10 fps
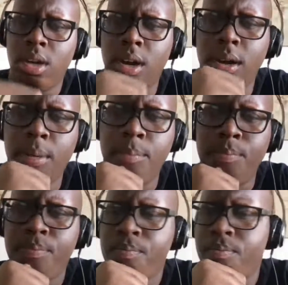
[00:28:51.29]

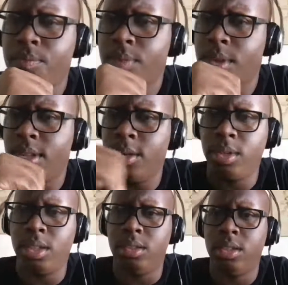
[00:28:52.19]
There we
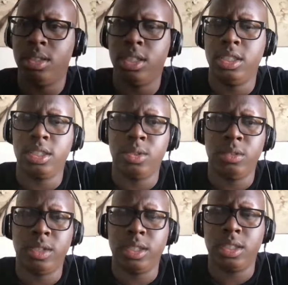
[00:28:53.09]
go. It's in the
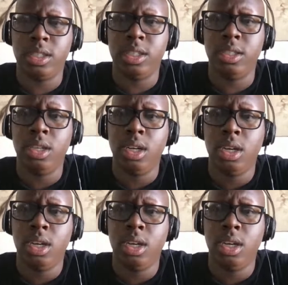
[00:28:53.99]
Discord right there.